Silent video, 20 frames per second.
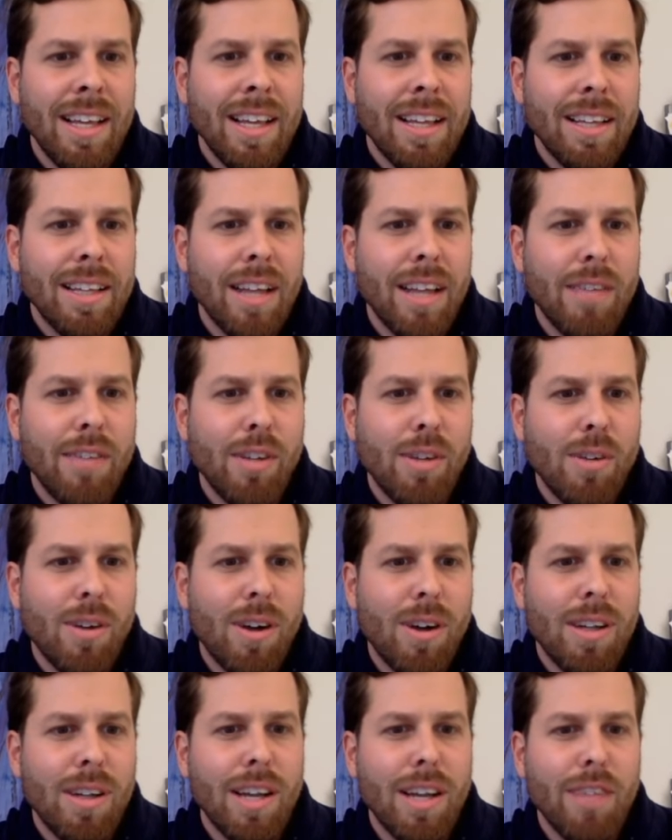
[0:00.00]
Love you
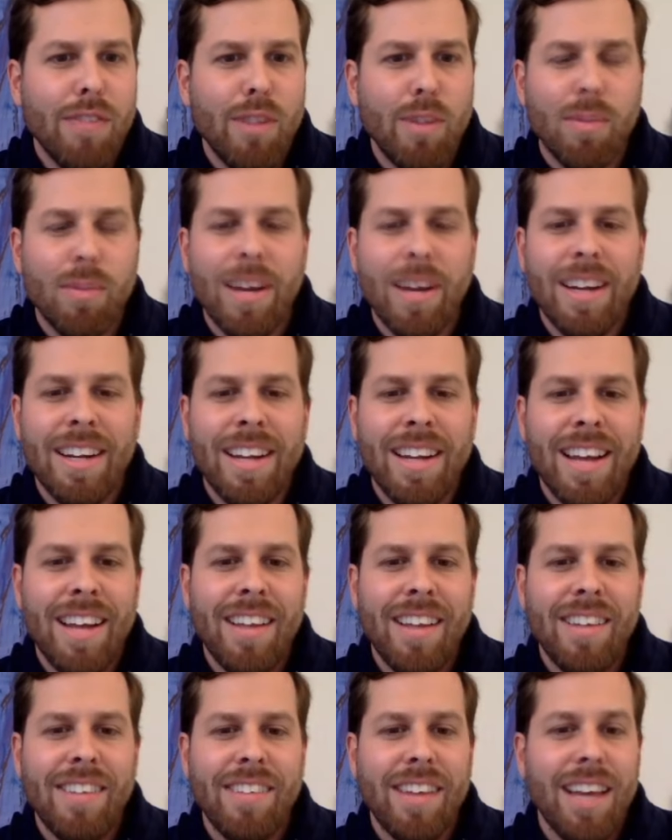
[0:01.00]
all. Love the brain
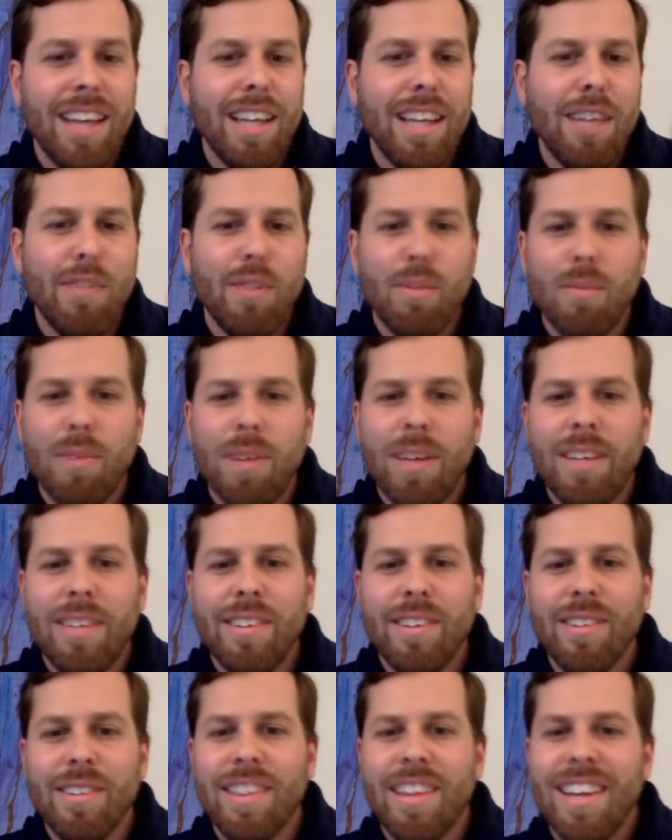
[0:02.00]
analogy. I love the brain
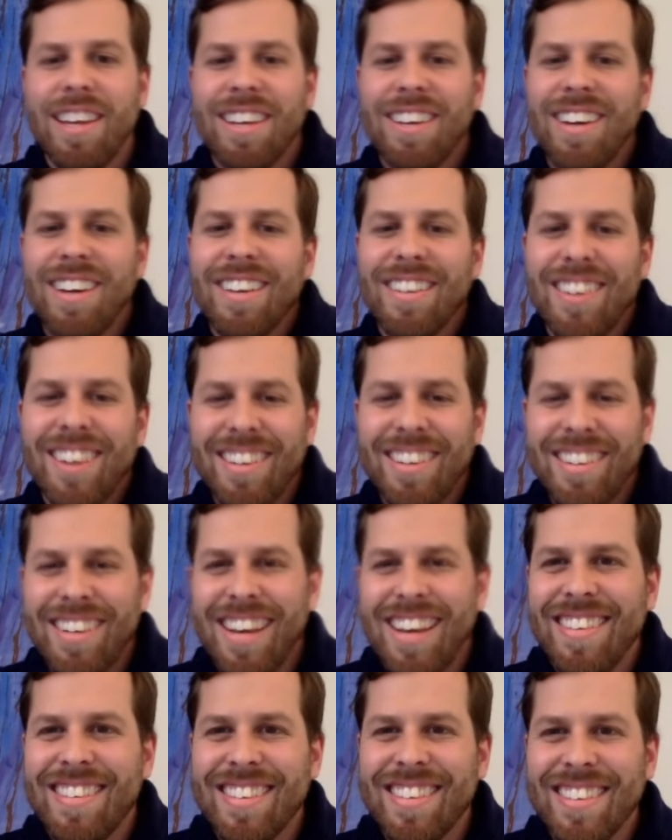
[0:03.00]
too. Thank you. I'll talk to you
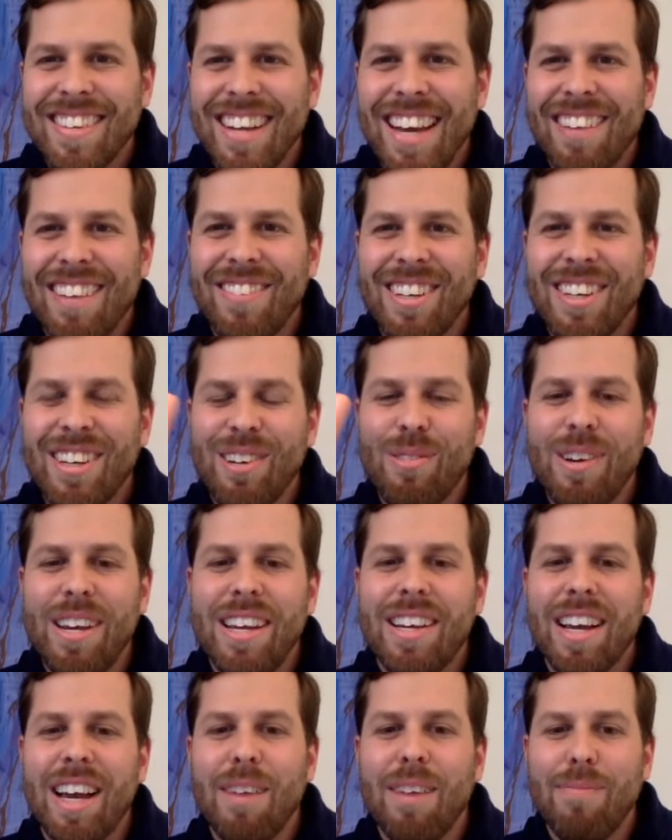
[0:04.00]
guys soon. Have a good
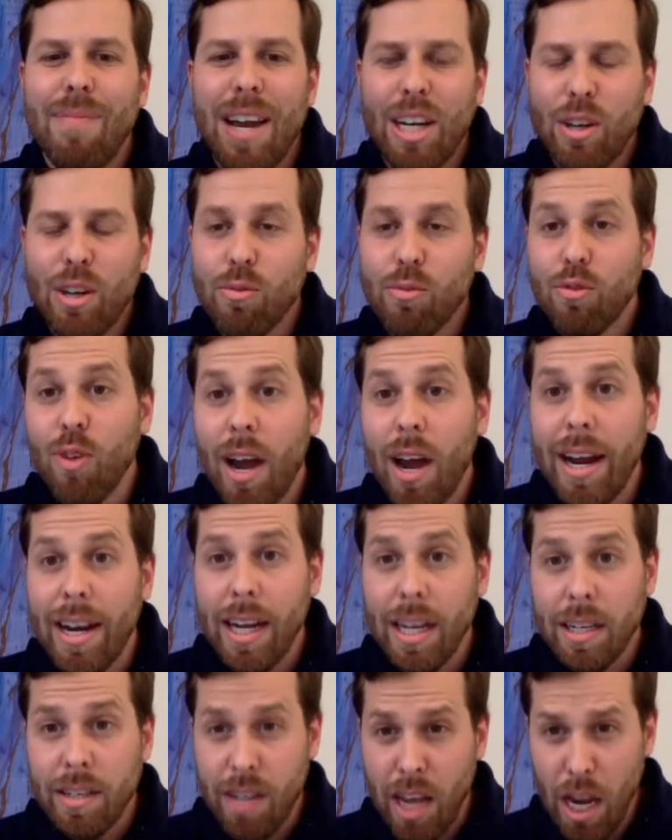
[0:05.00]
week. Come back on
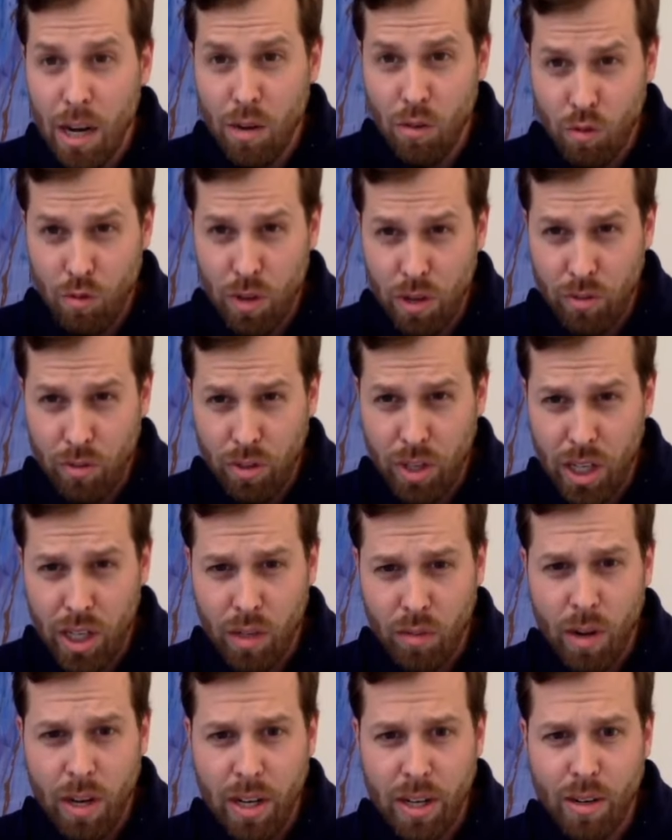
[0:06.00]
Friday,
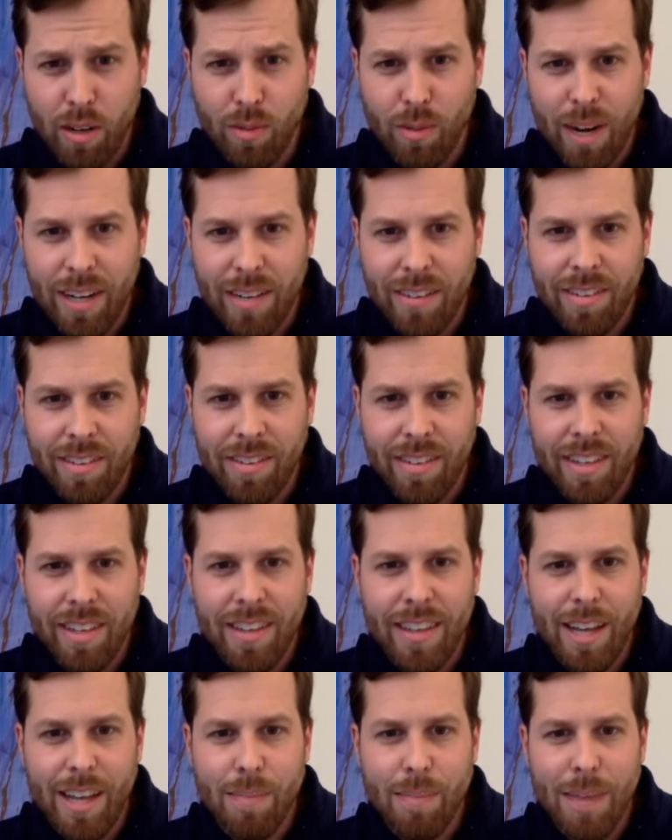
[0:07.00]
10:15, ready to write. See you
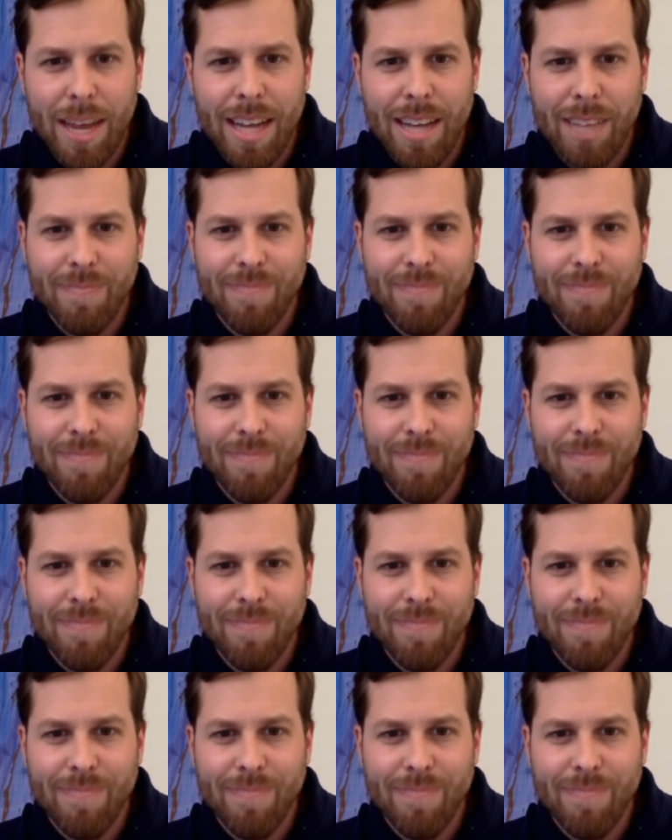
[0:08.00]
then. Bye.